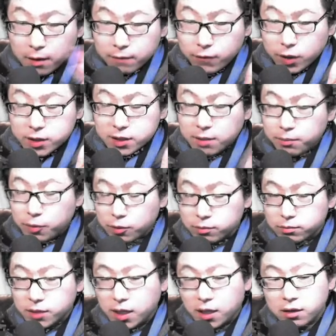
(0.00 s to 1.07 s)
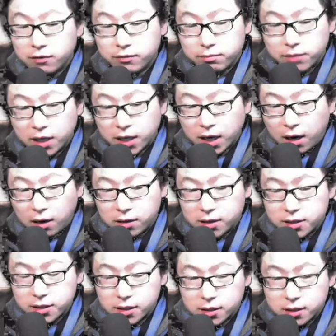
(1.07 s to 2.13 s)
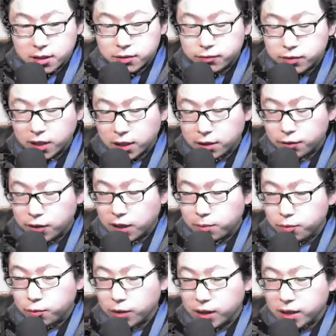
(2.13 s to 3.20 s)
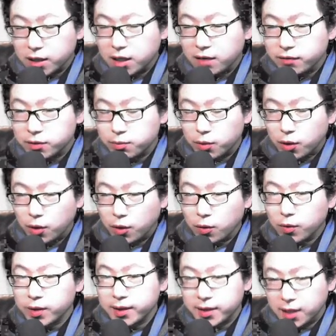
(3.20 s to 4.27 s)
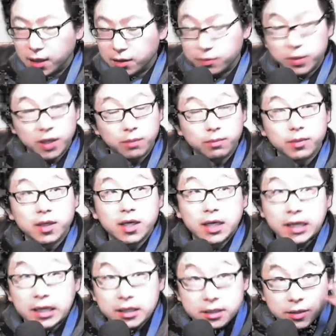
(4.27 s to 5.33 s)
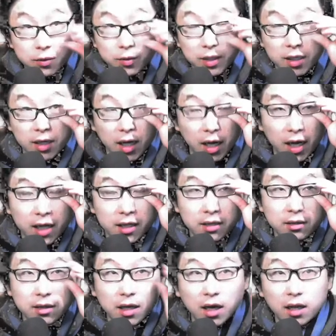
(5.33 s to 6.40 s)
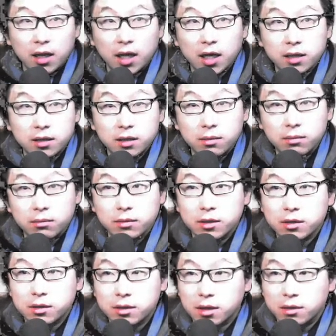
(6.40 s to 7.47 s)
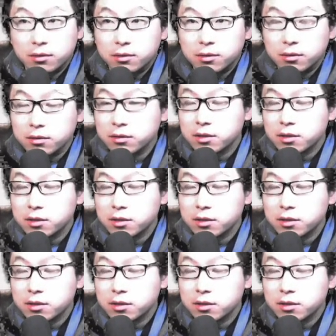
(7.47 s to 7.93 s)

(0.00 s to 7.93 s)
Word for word: For example, none of my artisans who I grew up with loved Boro. None of them. So did I. I did not like them at all.